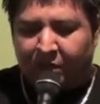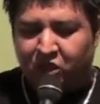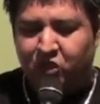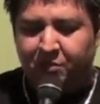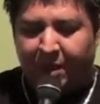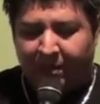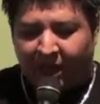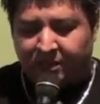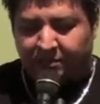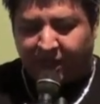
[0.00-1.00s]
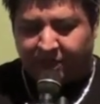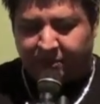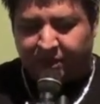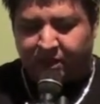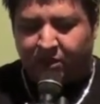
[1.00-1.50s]
Much to my mild
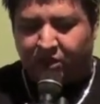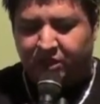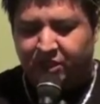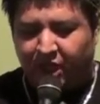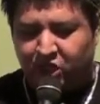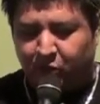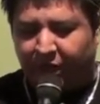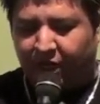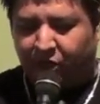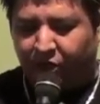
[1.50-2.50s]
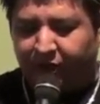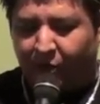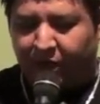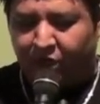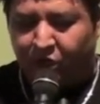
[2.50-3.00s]
amazement, in our discussion, we had learned
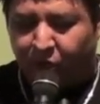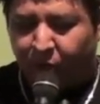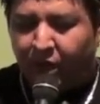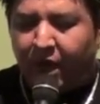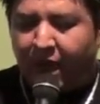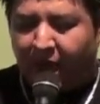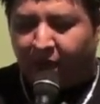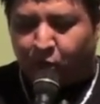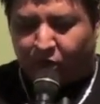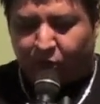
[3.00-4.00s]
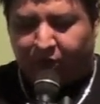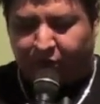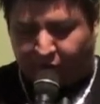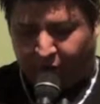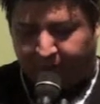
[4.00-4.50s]
that we knew and worked
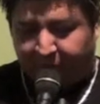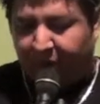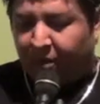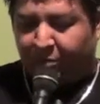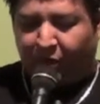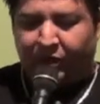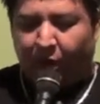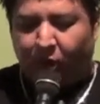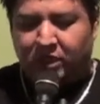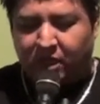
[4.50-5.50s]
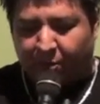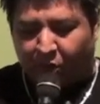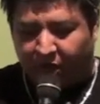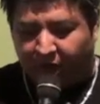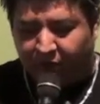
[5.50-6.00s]
with her, both at one time
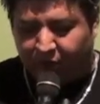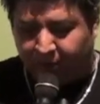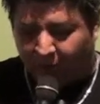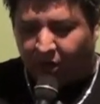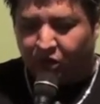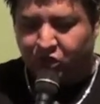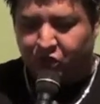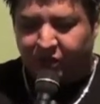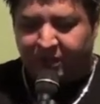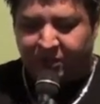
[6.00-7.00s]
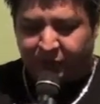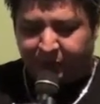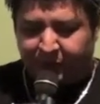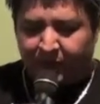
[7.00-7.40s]
or another, on our journeys.